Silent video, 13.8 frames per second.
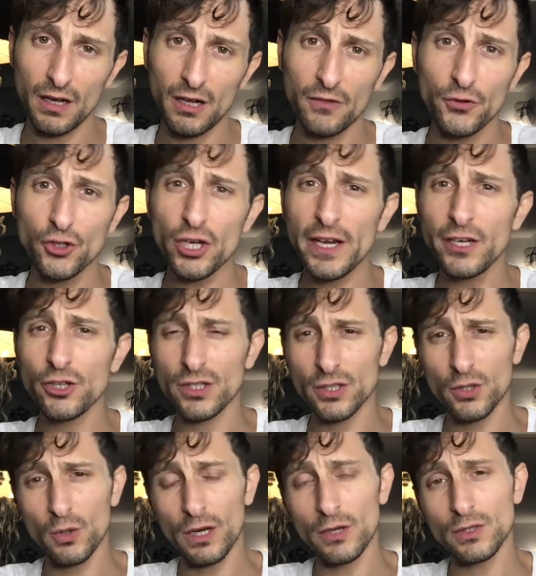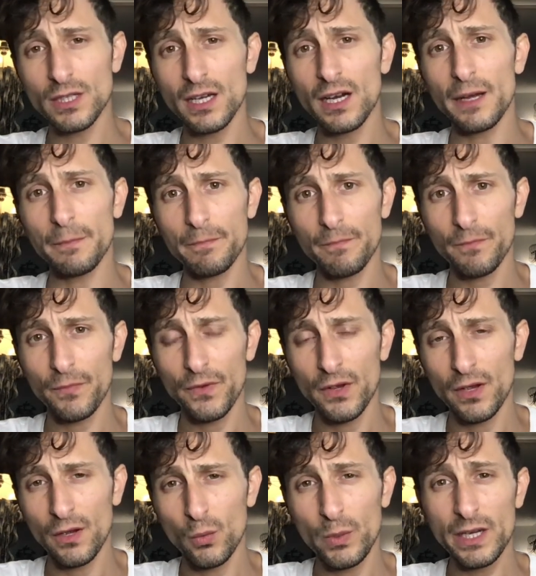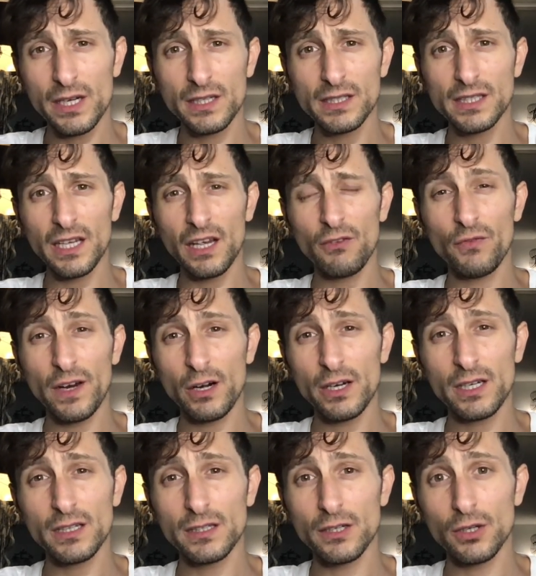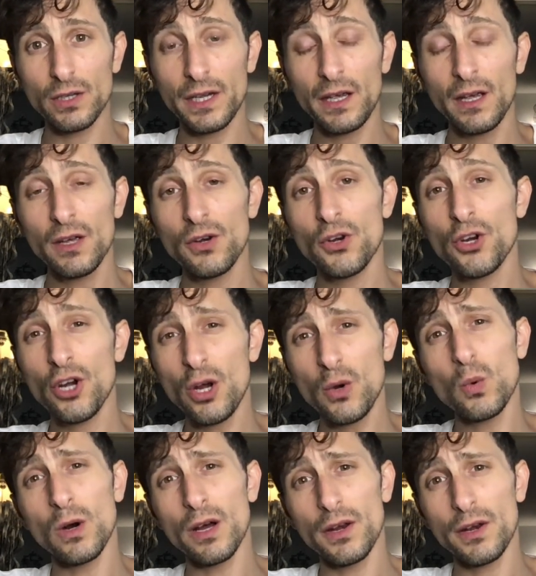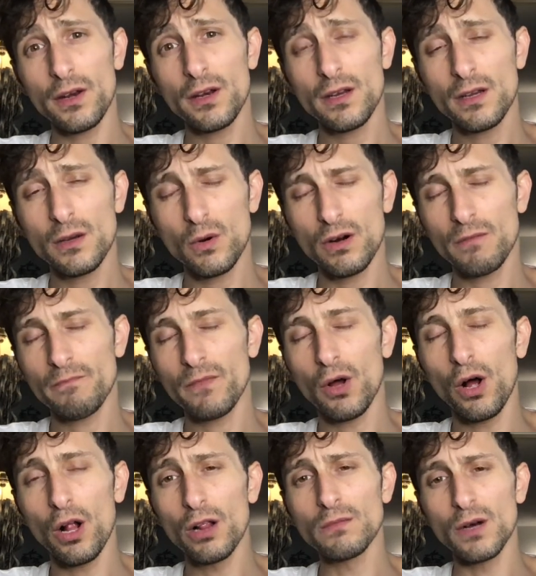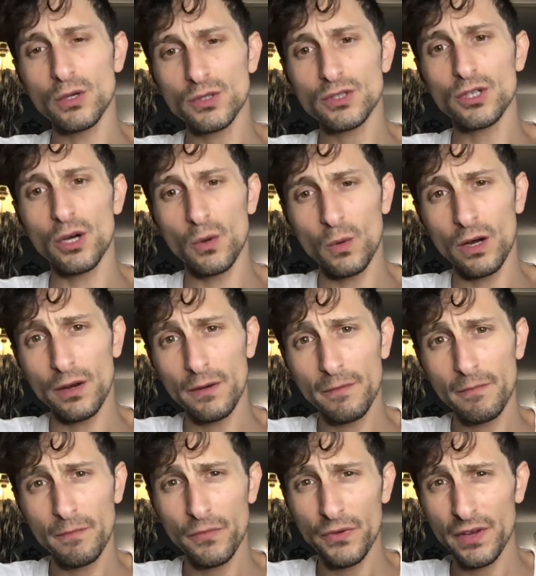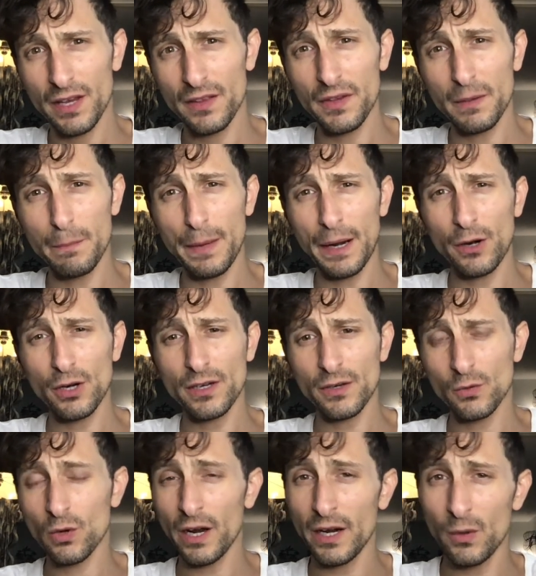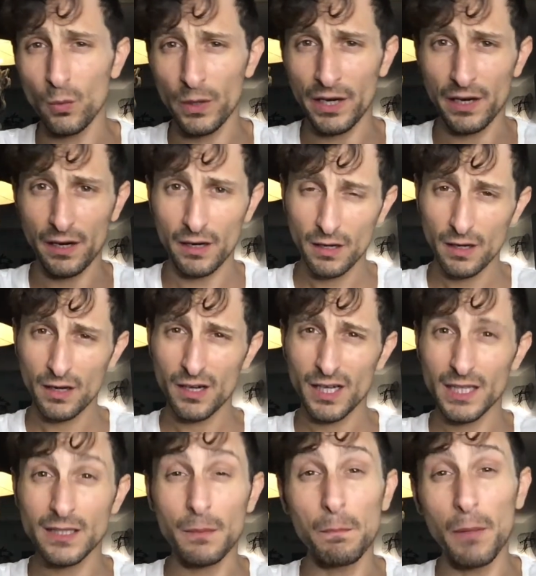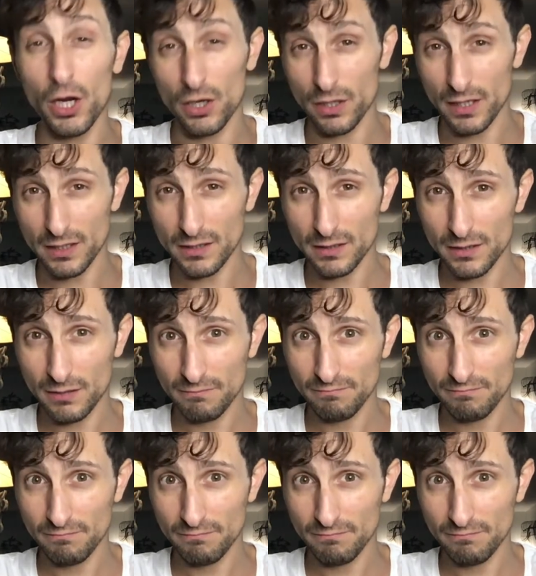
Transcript: changes throughout time. We can say very clearly no one, or almost no one, in the American right wing is a monarchist.